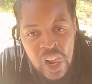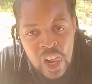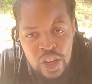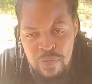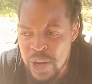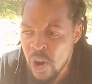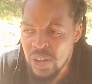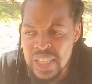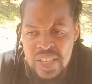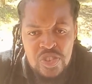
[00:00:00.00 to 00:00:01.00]
You've been
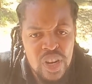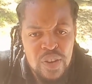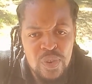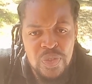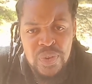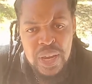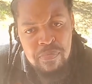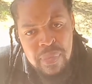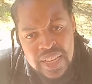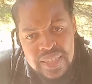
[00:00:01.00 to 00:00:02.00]
holding this trade for 3
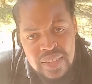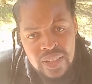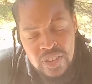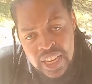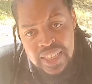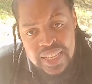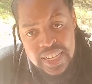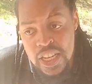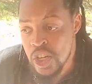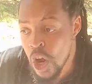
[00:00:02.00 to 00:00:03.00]
months. You think that's
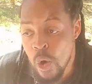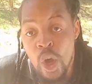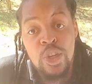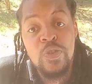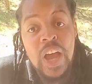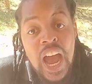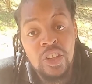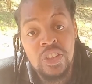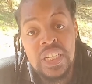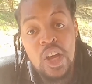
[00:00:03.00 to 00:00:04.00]
it? No, you've
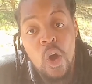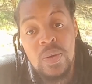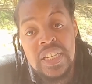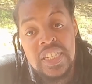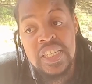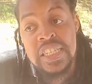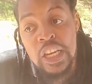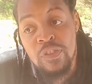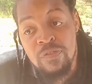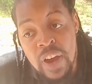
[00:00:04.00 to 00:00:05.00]
actually only just
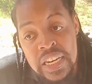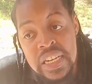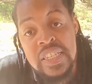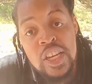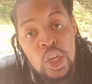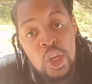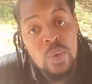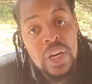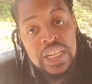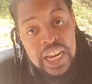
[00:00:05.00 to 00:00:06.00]
finally
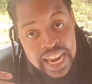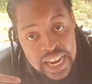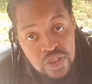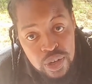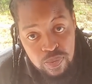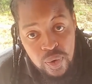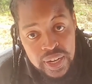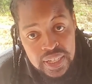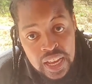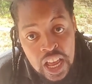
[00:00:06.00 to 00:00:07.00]
secured an entry
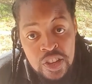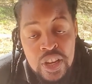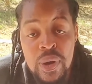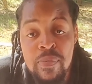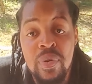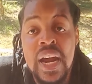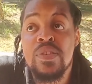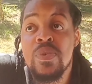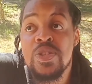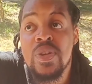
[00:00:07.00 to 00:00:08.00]
point. So when
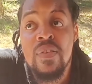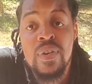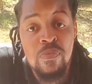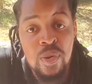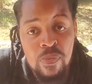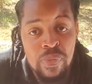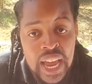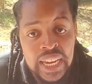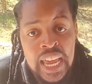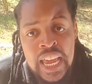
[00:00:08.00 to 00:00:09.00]
price was to ever pull
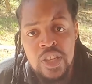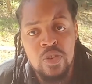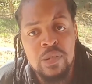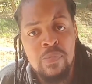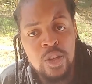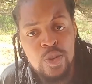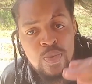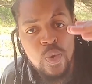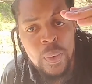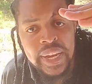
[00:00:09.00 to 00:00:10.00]
back, it's got
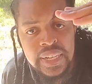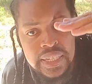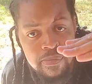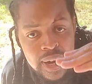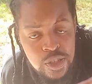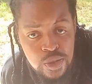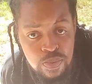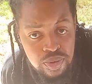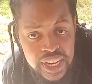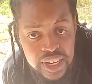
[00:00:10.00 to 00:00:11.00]
multiple weekly demands to
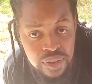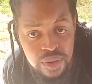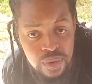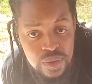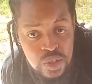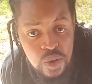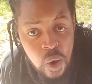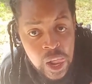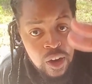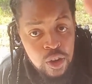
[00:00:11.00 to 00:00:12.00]
break through.
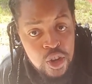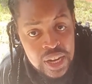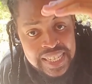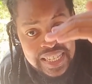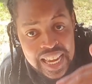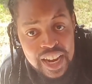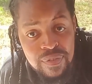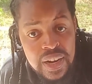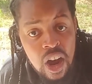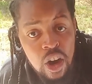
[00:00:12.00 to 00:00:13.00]
So you are
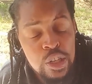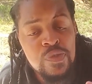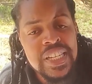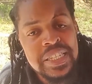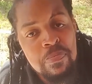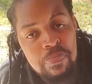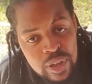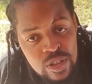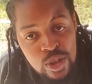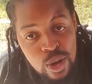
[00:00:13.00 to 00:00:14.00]
safe now. You've just
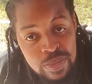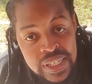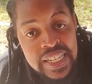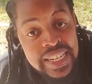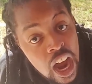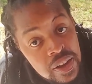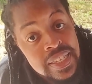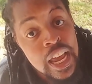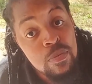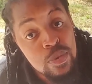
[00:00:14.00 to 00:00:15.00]
built your position. Now
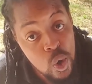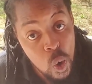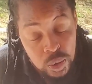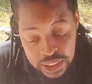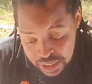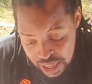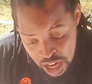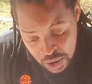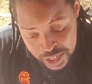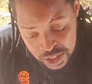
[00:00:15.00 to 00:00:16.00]
it's time to hold it,
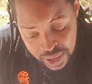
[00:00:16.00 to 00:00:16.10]
right?